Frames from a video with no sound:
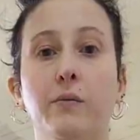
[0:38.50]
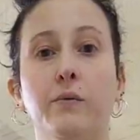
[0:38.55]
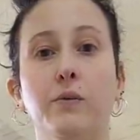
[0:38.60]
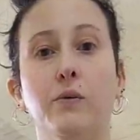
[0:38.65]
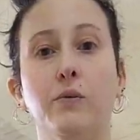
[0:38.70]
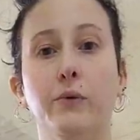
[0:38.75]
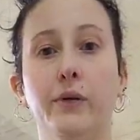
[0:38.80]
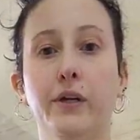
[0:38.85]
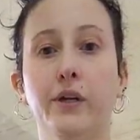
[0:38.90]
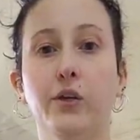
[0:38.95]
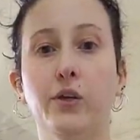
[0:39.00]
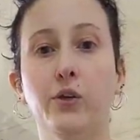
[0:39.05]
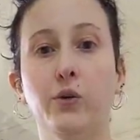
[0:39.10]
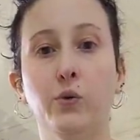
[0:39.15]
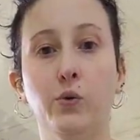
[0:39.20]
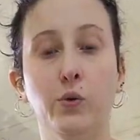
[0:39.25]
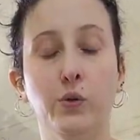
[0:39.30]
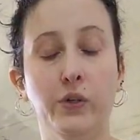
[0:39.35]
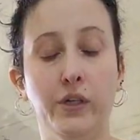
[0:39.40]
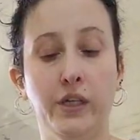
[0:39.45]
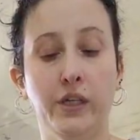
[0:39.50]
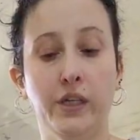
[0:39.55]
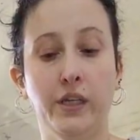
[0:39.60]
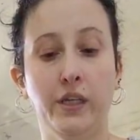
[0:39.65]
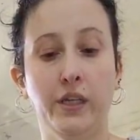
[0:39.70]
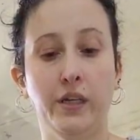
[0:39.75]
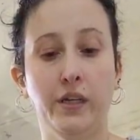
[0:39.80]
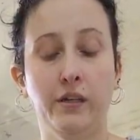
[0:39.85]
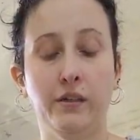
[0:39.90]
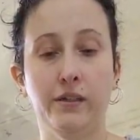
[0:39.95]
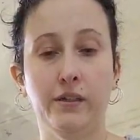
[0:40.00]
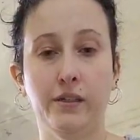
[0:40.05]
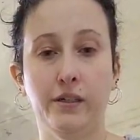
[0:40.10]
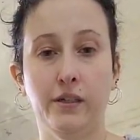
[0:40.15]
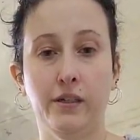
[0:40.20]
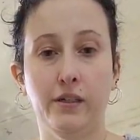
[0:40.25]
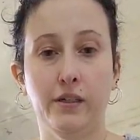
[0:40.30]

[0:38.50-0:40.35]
Real quick, you'll need